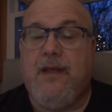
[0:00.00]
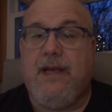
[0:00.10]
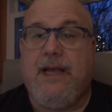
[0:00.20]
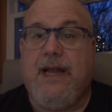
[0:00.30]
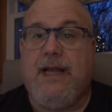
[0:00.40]

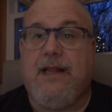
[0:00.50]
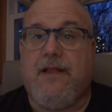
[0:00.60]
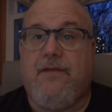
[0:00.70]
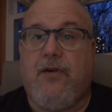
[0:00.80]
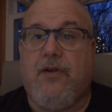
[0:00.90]
getting it
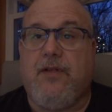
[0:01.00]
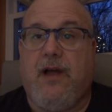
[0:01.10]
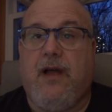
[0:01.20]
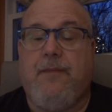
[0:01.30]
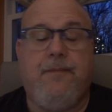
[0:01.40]
the first
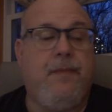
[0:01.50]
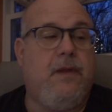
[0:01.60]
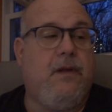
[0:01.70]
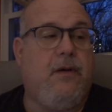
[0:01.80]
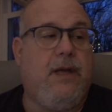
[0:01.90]
time.
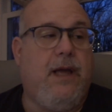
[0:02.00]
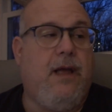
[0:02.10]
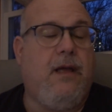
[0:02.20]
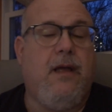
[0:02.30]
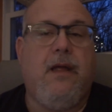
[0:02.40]

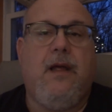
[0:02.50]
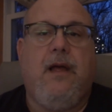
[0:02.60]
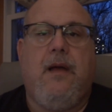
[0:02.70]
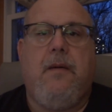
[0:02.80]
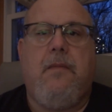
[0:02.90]
Okay,
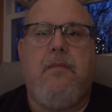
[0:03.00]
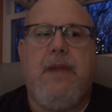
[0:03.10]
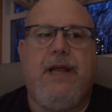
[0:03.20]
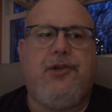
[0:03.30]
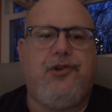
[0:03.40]

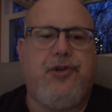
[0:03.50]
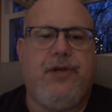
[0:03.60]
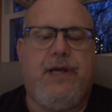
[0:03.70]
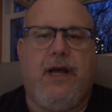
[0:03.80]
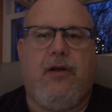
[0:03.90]
make sure you
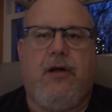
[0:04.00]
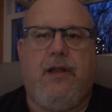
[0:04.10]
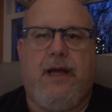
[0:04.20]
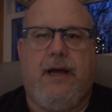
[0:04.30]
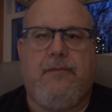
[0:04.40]
got all
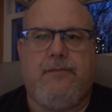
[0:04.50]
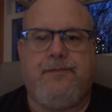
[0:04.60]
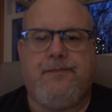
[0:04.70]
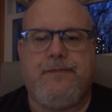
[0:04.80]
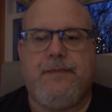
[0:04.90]
that.
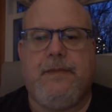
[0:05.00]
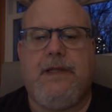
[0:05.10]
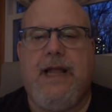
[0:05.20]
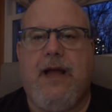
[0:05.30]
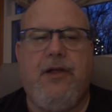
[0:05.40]

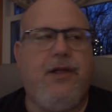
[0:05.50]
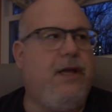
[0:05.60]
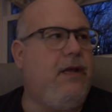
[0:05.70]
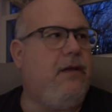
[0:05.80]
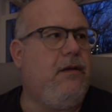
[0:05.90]
Now you
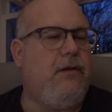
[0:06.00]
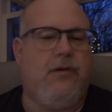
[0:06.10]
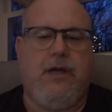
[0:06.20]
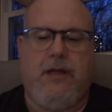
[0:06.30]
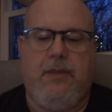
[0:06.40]
get your
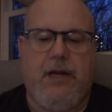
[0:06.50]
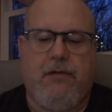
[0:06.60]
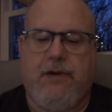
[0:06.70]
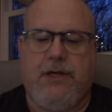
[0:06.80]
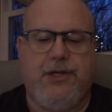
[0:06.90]
medical
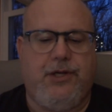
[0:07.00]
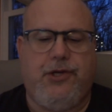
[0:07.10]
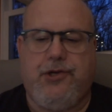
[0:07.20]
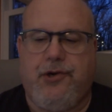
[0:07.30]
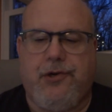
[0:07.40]
records, you get
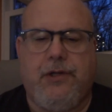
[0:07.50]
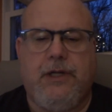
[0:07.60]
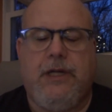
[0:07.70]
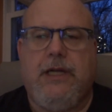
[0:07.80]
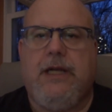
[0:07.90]
your journal, you
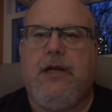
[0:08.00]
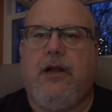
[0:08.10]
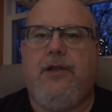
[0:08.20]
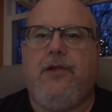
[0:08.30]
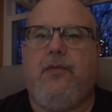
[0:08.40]
got
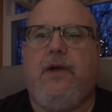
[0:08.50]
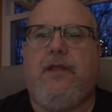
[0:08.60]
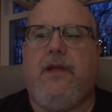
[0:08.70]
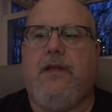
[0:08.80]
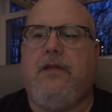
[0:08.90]
all this way
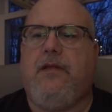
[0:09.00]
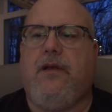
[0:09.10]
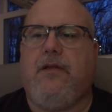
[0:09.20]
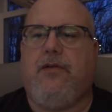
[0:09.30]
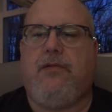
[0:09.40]
things.
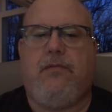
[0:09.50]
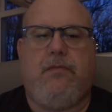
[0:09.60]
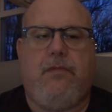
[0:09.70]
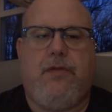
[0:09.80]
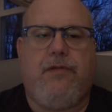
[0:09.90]
There's
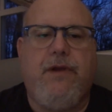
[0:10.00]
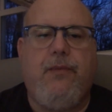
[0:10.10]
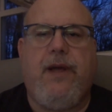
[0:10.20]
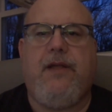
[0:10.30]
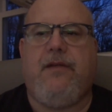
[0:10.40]
3
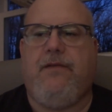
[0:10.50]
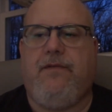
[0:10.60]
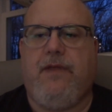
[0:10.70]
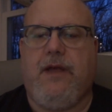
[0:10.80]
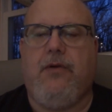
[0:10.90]
ways
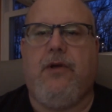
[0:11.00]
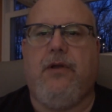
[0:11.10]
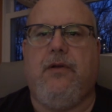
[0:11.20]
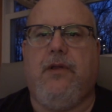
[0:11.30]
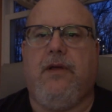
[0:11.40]
that you can
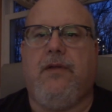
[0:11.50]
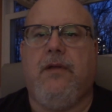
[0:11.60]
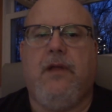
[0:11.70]
do this.